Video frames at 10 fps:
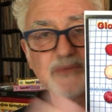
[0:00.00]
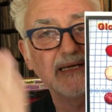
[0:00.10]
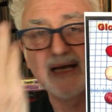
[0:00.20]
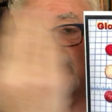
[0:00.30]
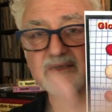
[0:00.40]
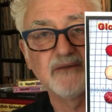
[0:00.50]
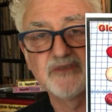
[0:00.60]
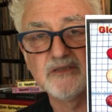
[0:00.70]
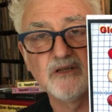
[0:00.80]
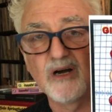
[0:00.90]
you gotta love
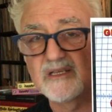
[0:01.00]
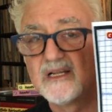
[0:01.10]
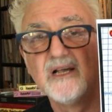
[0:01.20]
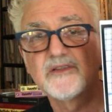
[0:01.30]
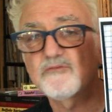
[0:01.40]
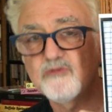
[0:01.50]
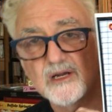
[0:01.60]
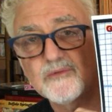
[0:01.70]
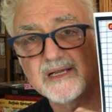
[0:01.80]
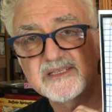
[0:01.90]
the look. The
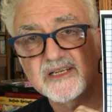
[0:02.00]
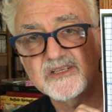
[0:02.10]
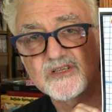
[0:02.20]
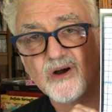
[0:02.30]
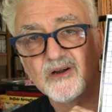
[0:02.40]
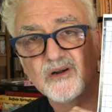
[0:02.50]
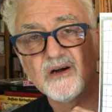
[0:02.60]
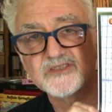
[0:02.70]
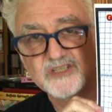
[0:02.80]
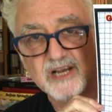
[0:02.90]
Runaways did a song
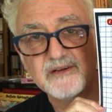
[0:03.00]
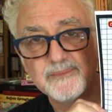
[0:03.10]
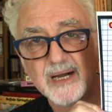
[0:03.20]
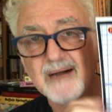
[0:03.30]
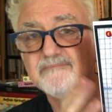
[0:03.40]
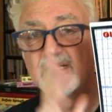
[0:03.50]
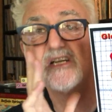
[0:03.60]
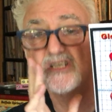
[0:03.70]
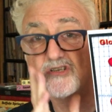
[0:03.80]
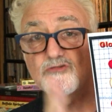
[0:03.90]
called Cherry Bomb.
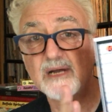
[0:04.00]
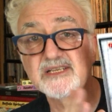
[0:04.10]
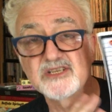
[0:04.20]
Great